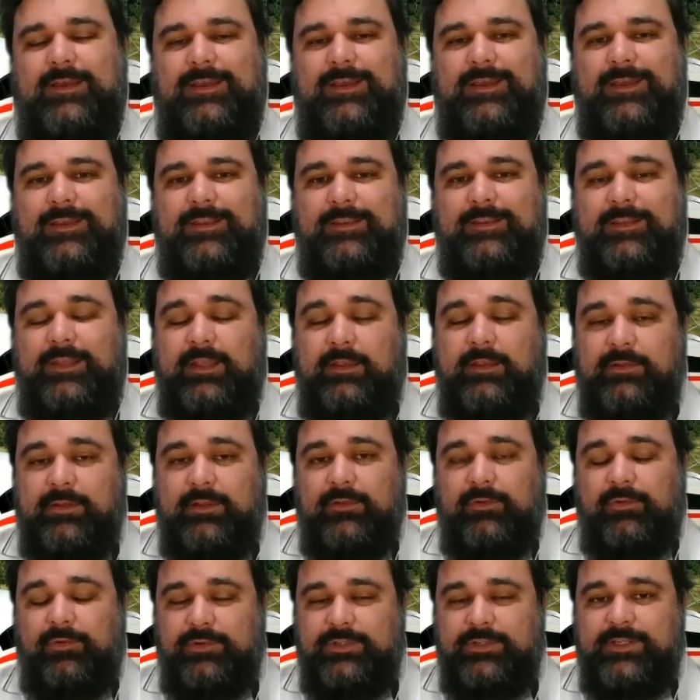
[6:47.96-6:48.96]
the
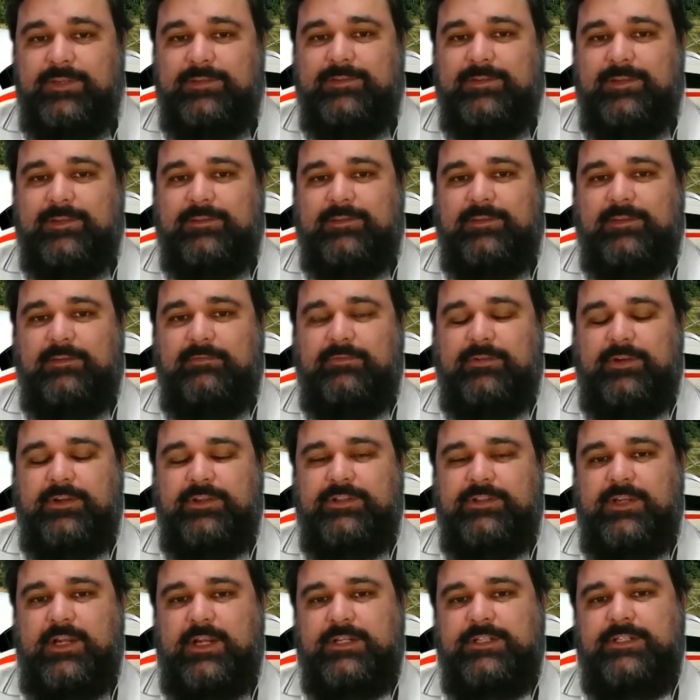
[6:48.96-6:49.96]
logistics
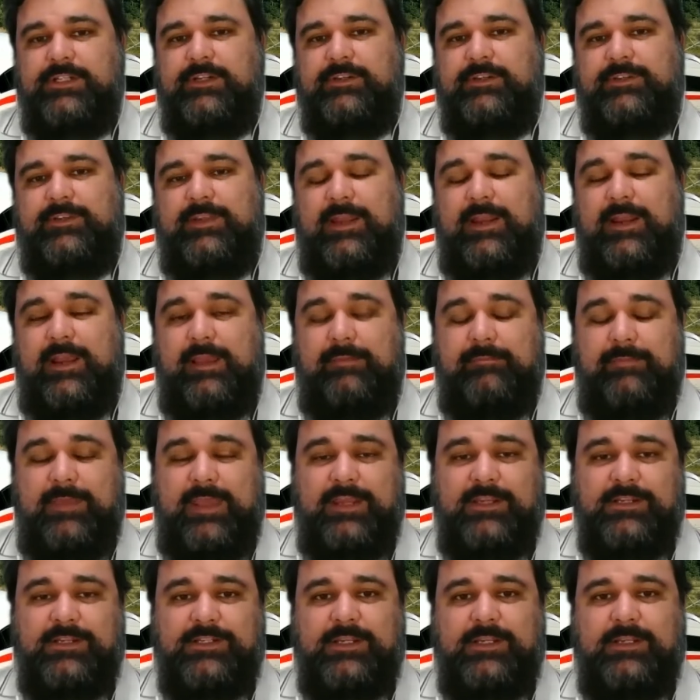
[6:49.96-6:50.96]
infrastructures that I
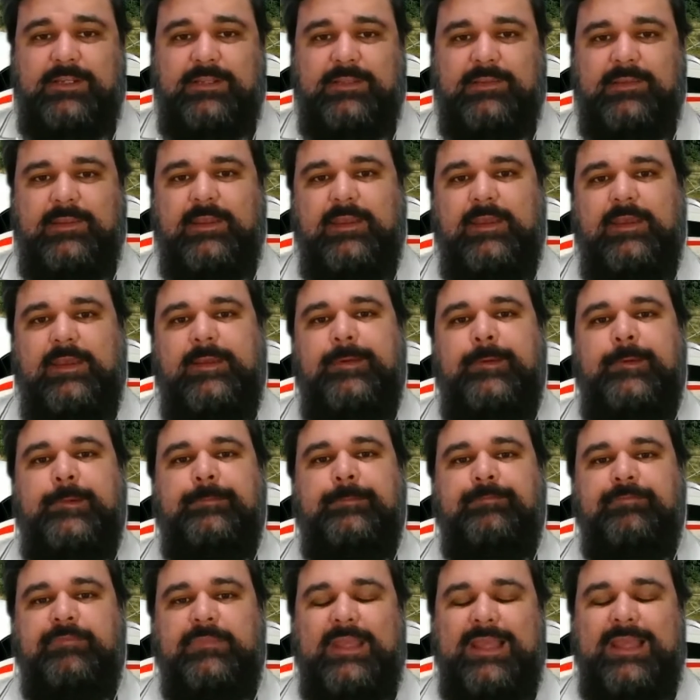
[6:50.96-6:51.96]
mentioned,
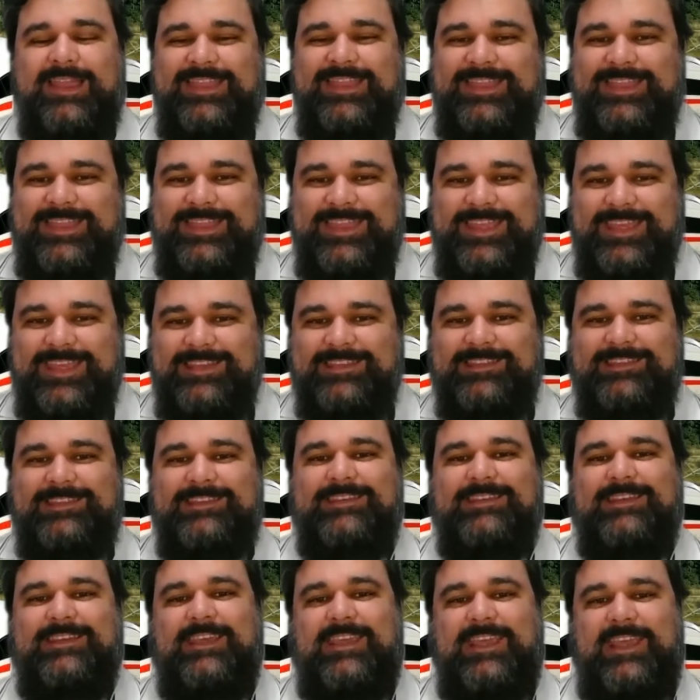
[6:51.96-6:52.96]

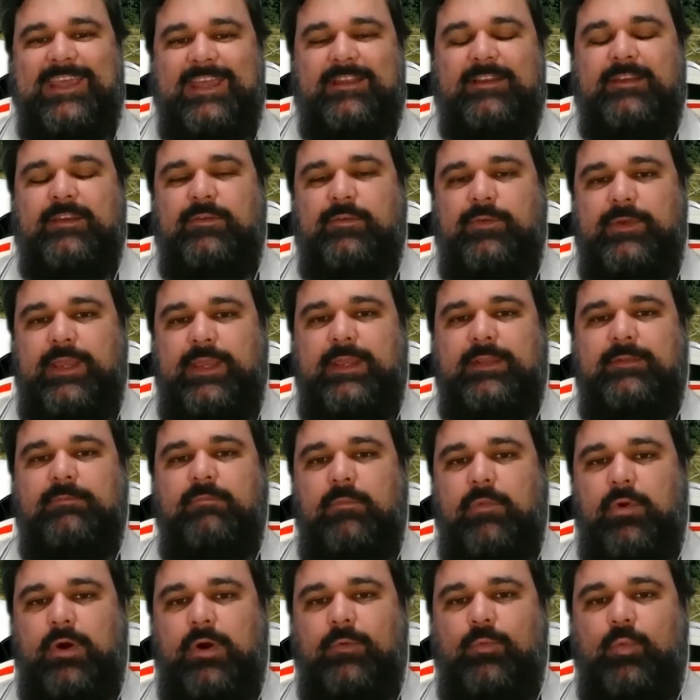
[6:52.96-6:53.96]
this can
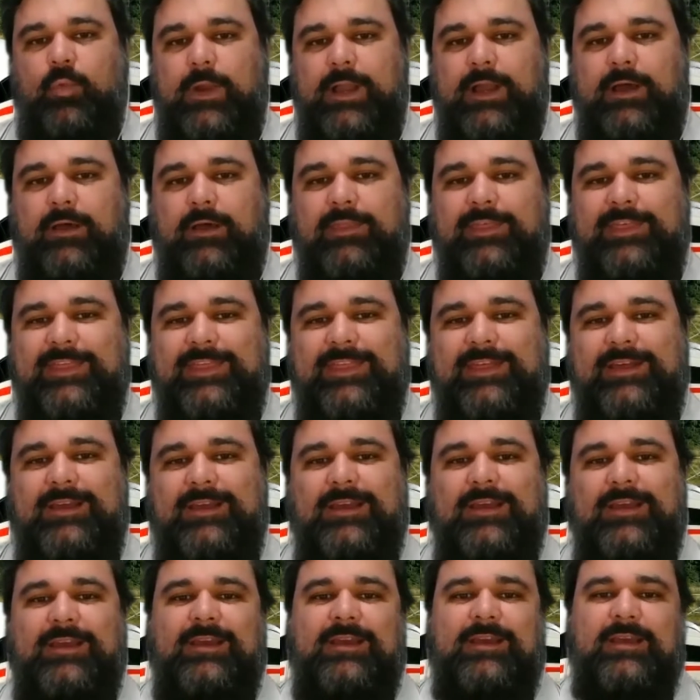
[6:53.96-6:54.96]
create more wealth,
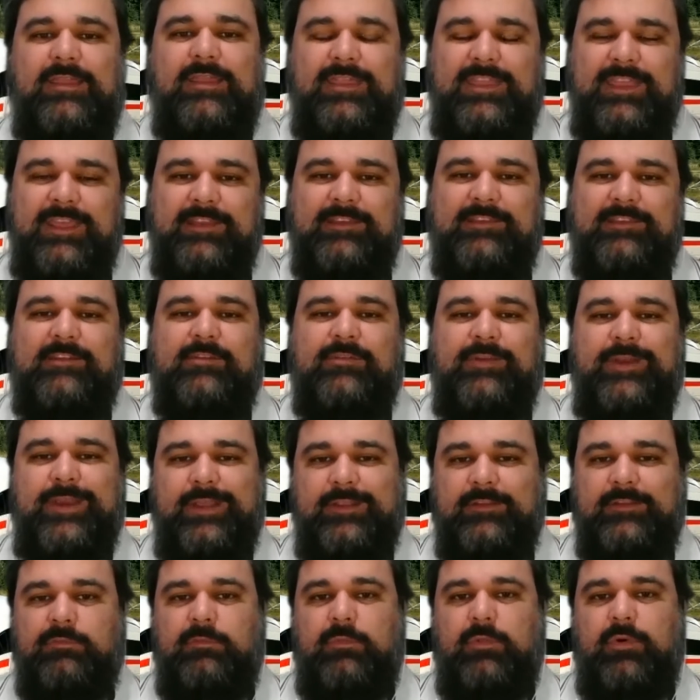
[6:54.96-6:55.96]
this
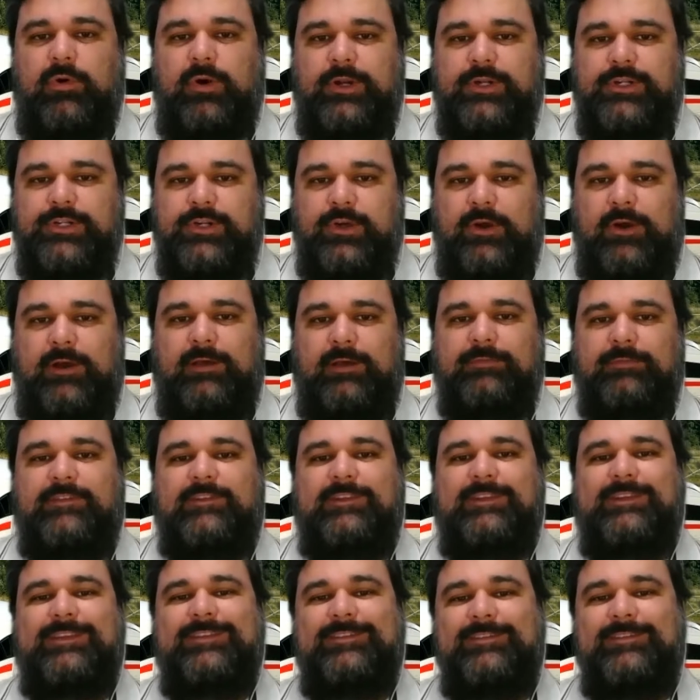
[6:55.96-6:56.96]
creates more
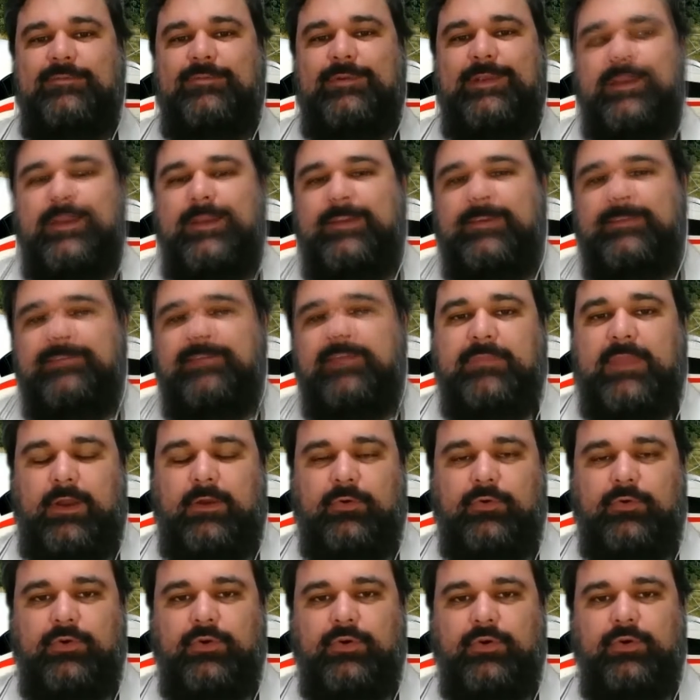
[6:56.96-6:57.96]
jobs, this creates a
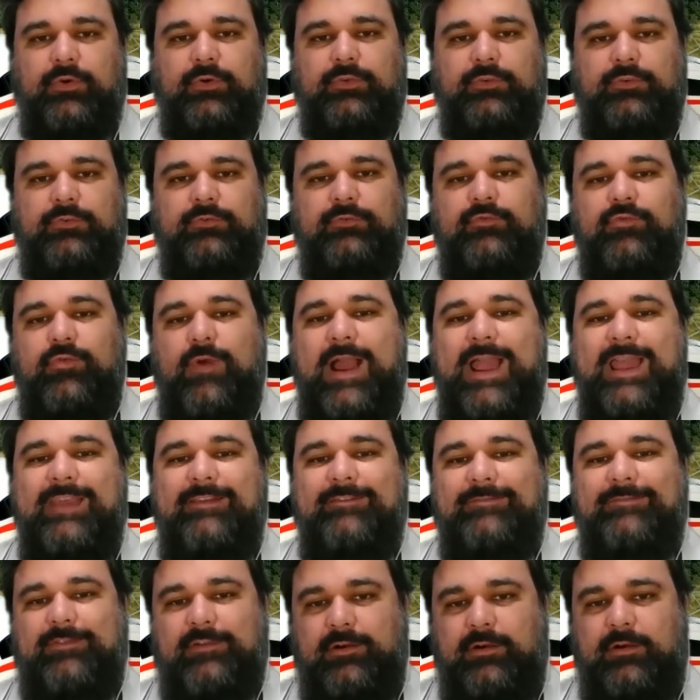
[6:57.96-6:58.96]
good
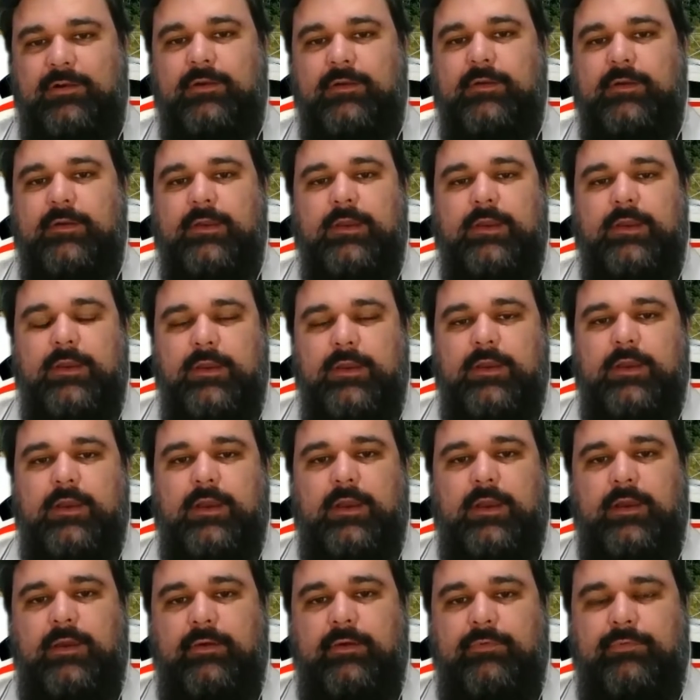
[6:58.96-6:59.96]
driver
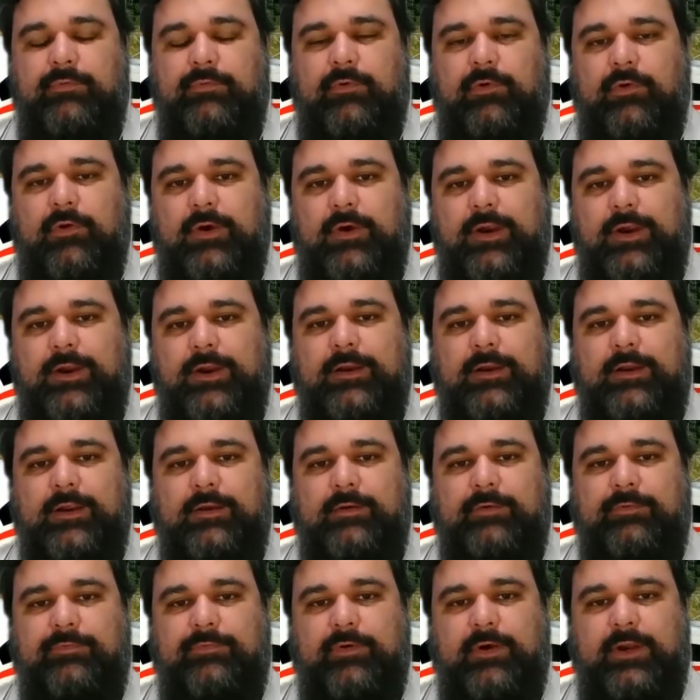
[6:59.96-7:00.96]

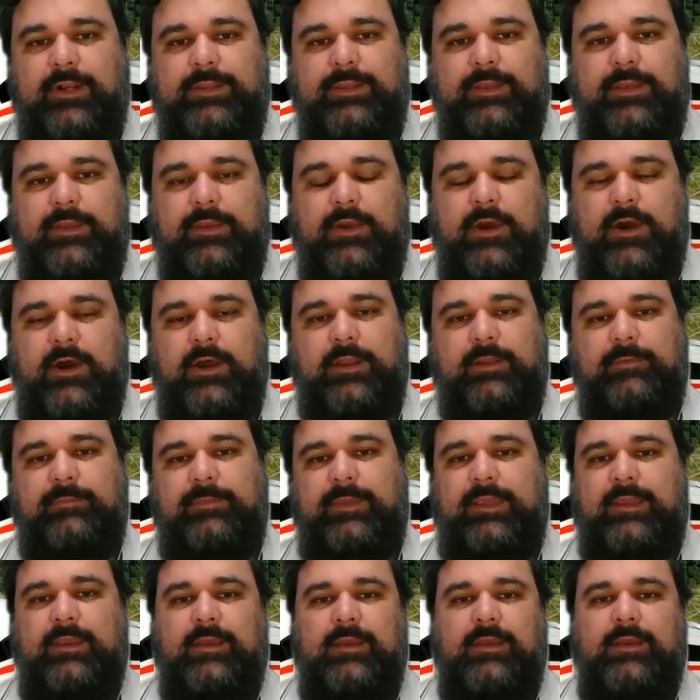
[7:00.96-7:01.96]
for the
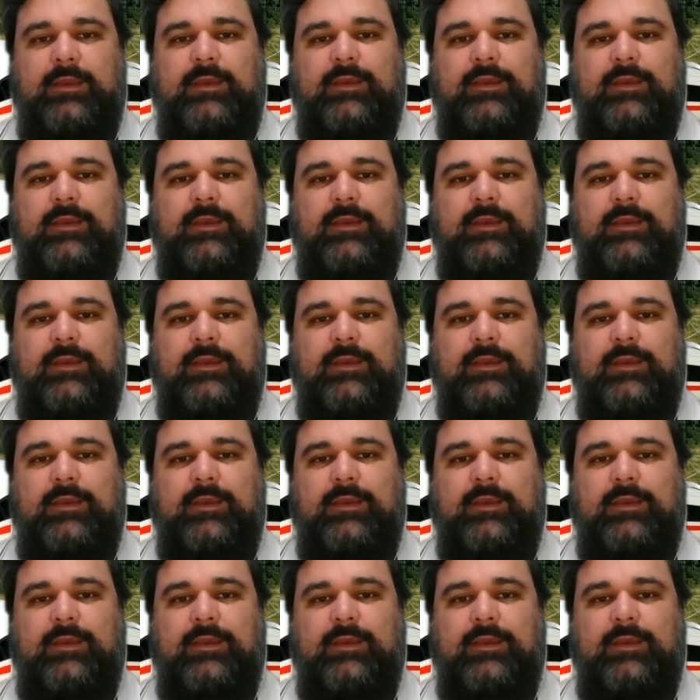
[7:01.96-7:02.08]
economy.